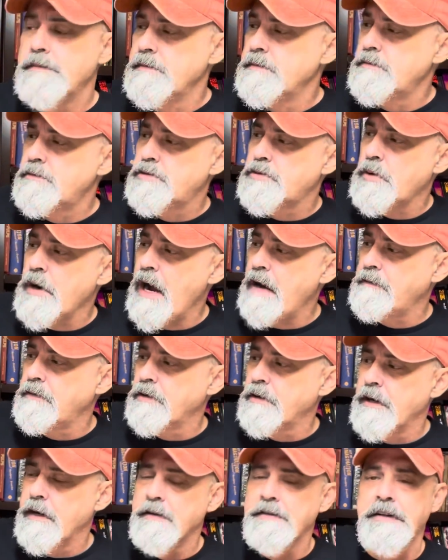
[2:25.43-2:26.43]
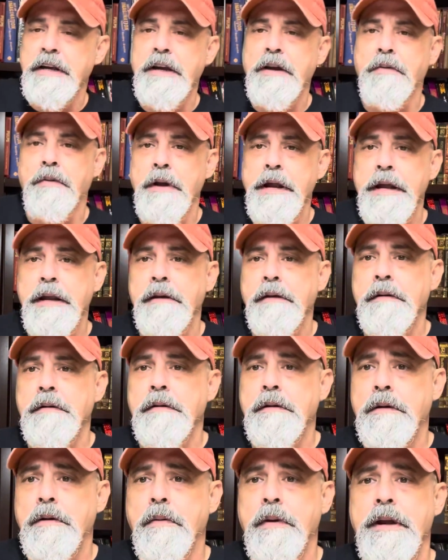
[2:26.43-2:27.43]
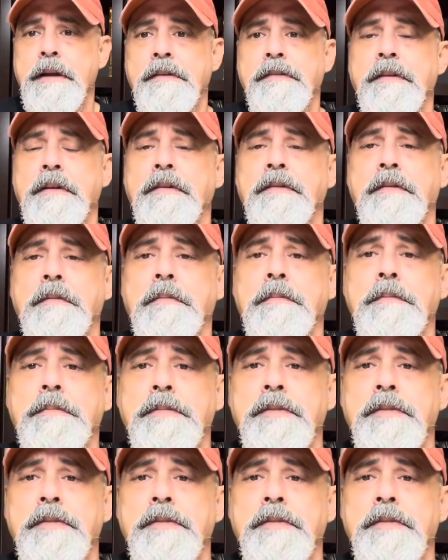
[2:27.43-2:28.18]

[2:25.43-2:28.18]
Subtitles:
Traveler is a great system